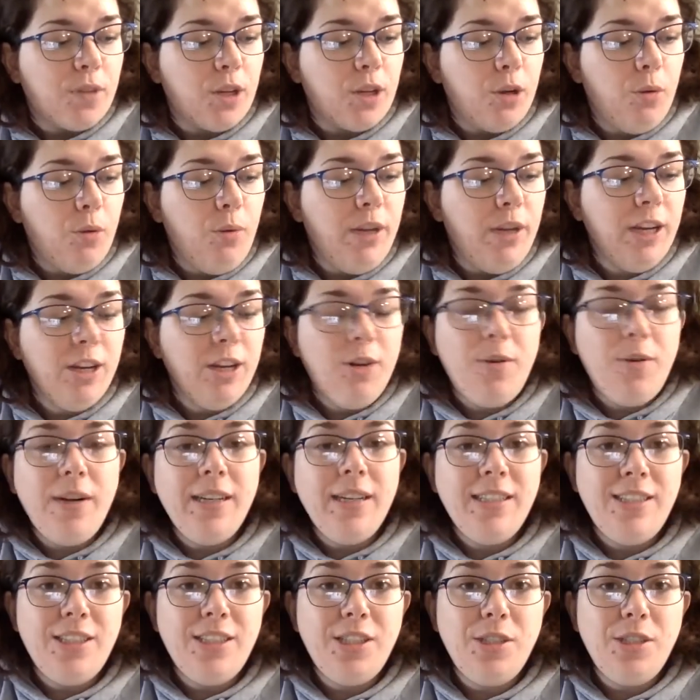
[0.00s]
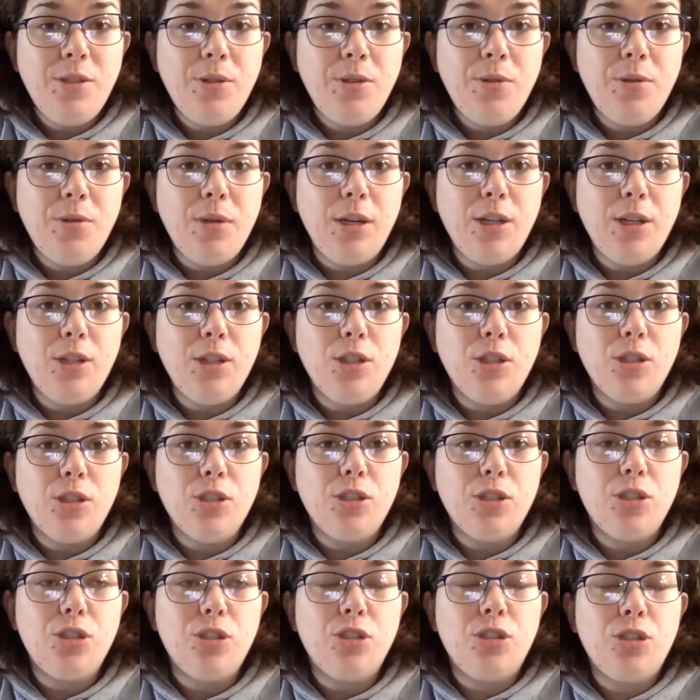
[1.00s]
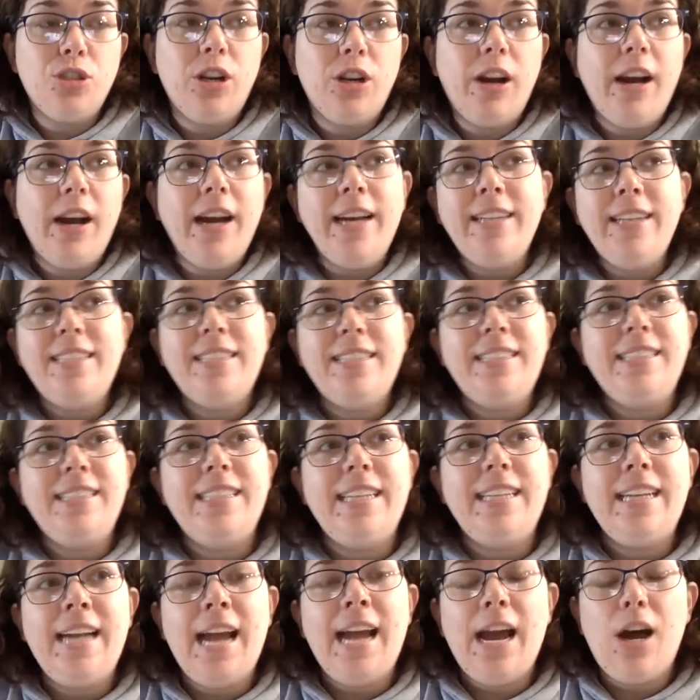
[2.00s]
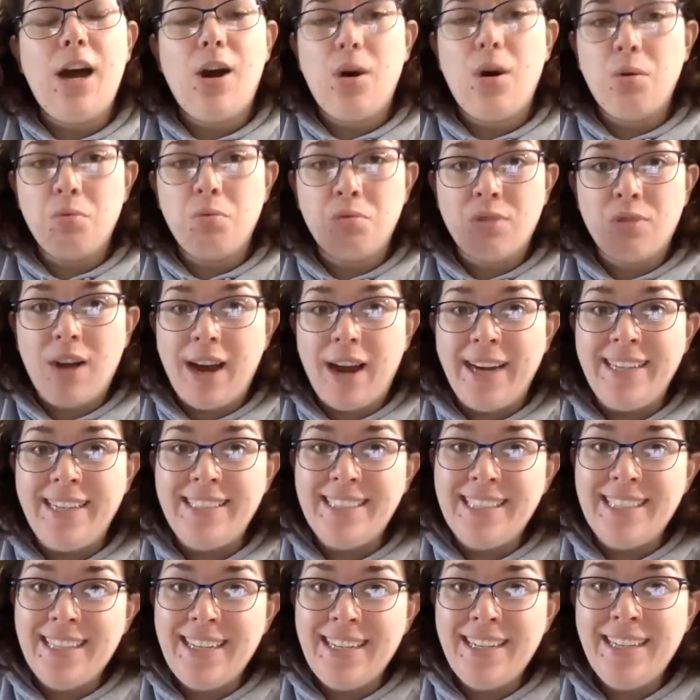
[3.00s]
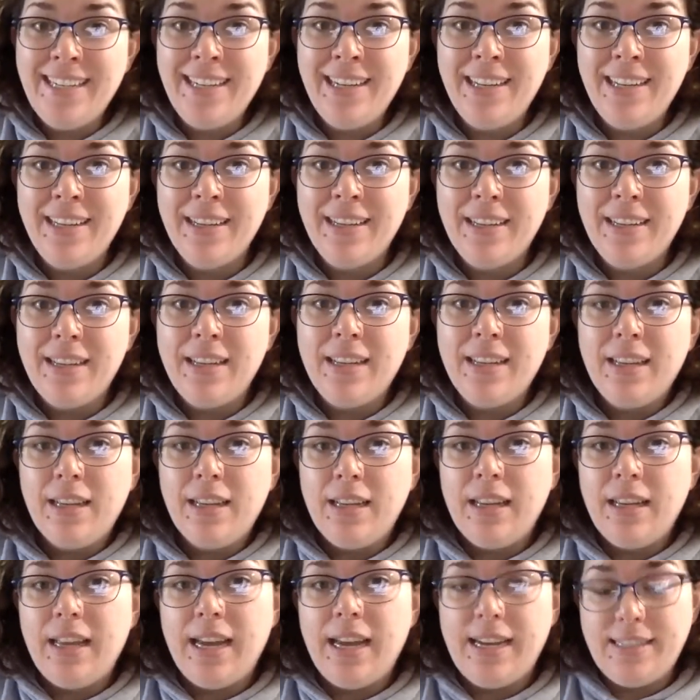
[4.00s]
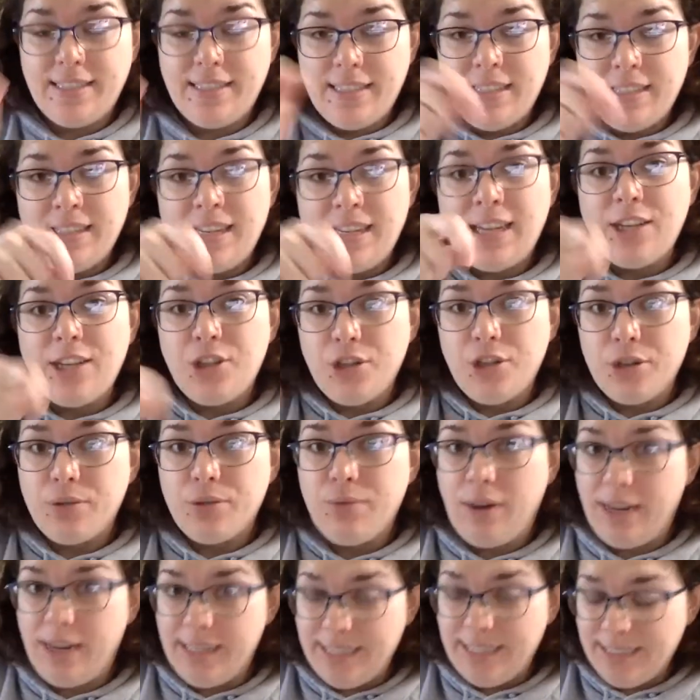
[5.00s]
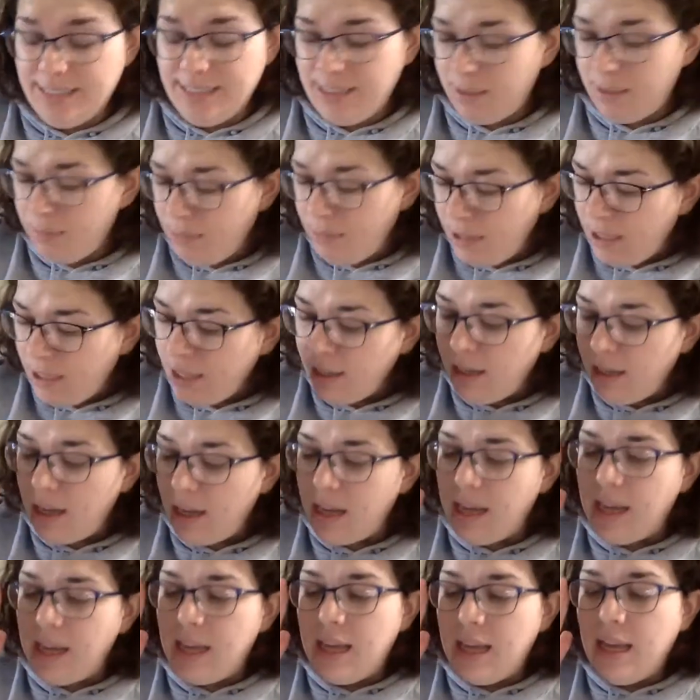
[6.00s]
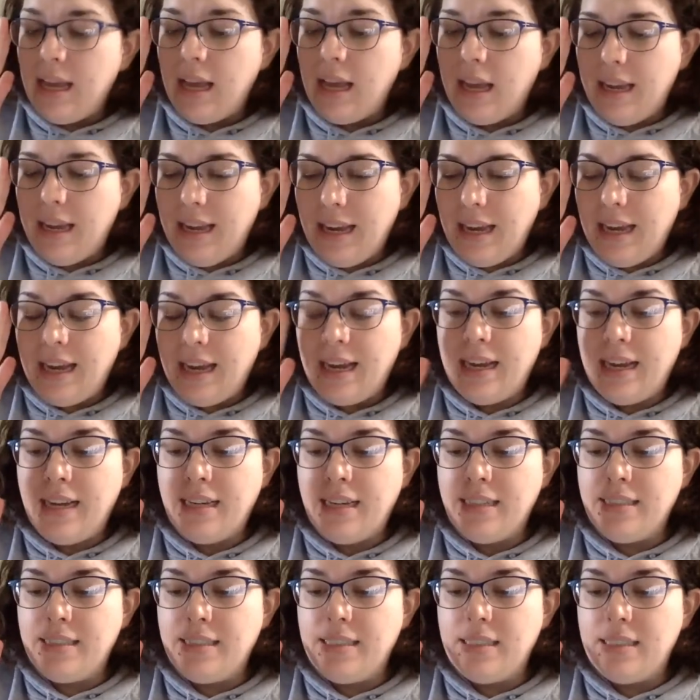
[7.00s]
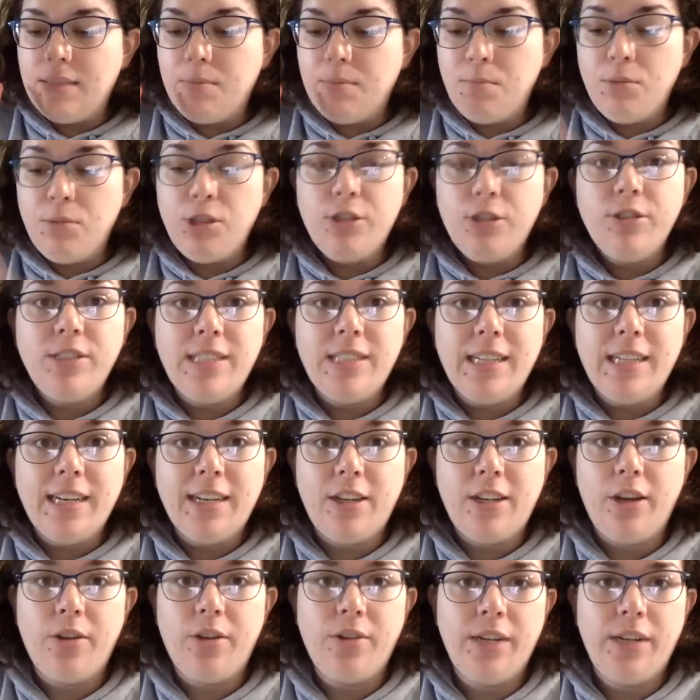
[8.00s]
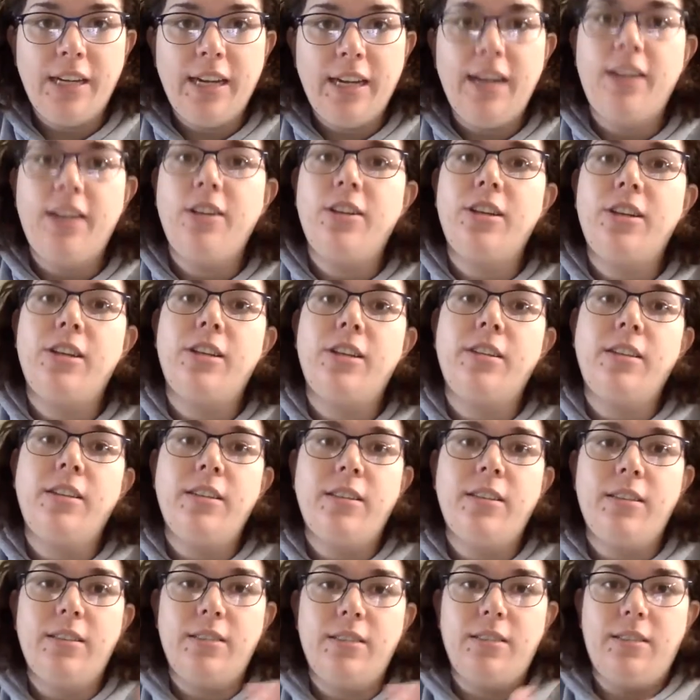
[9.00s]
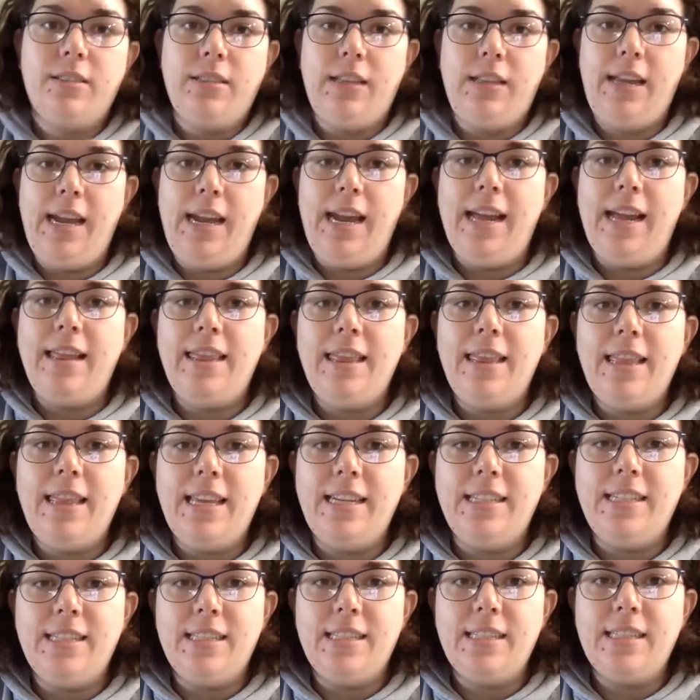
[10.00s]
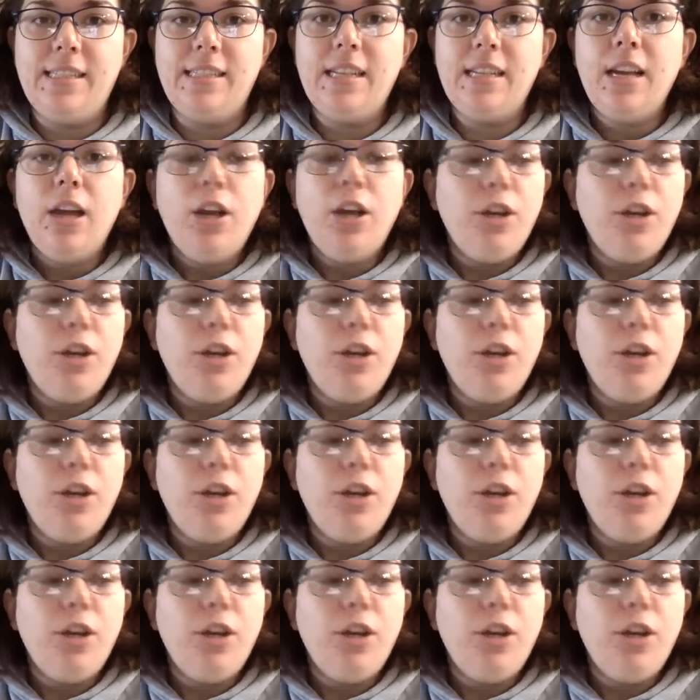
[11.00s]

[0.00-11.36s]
We are going to try to see how writing, as in like you're writing something, and music go together like this.